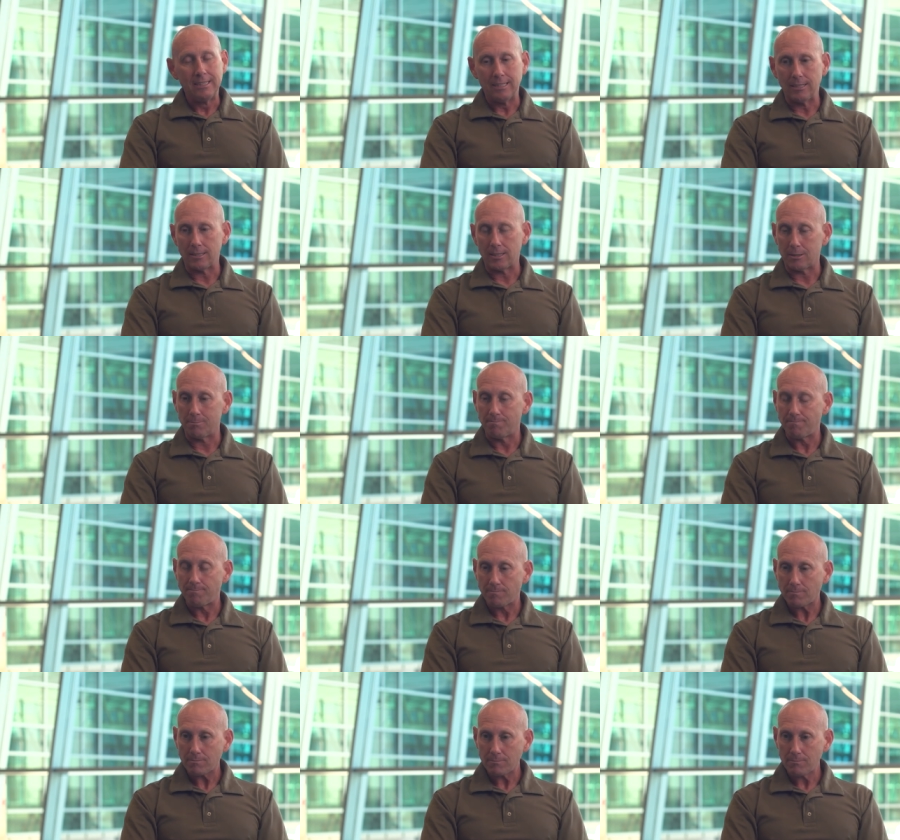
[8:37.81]

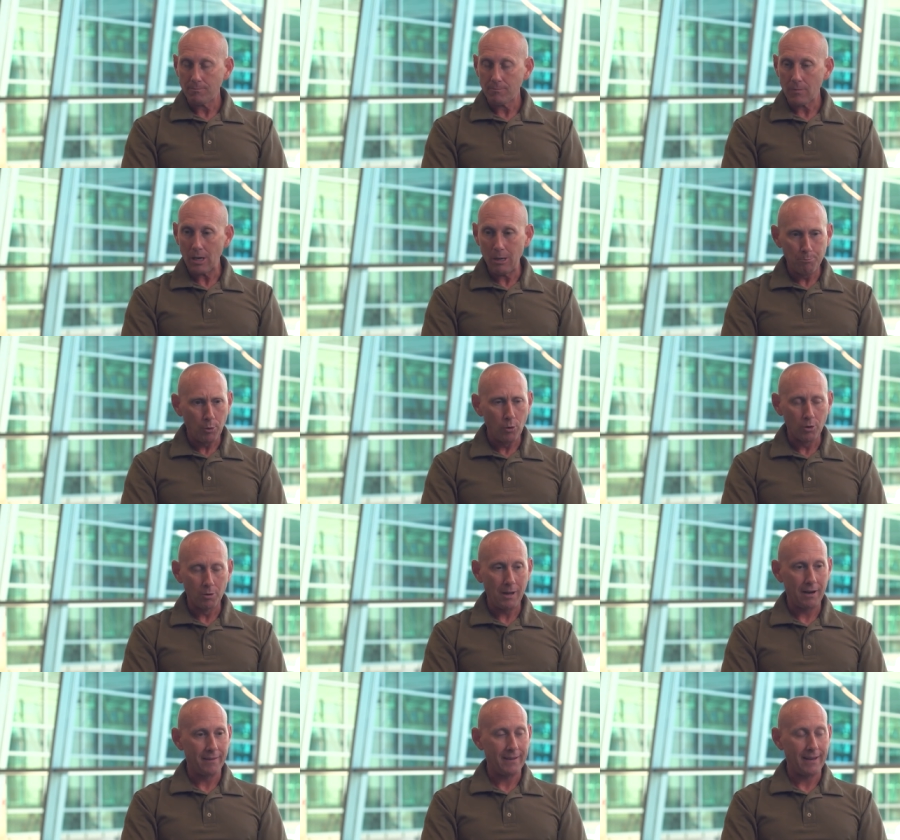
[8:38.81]
and pulled
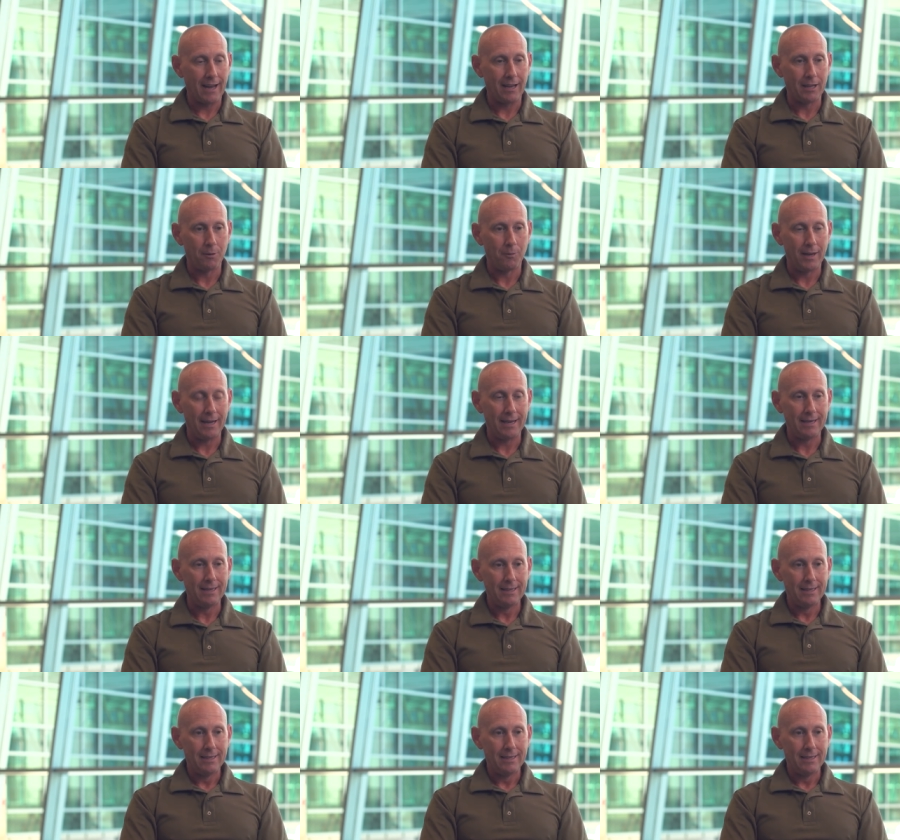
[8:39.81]
him out of the alleyway.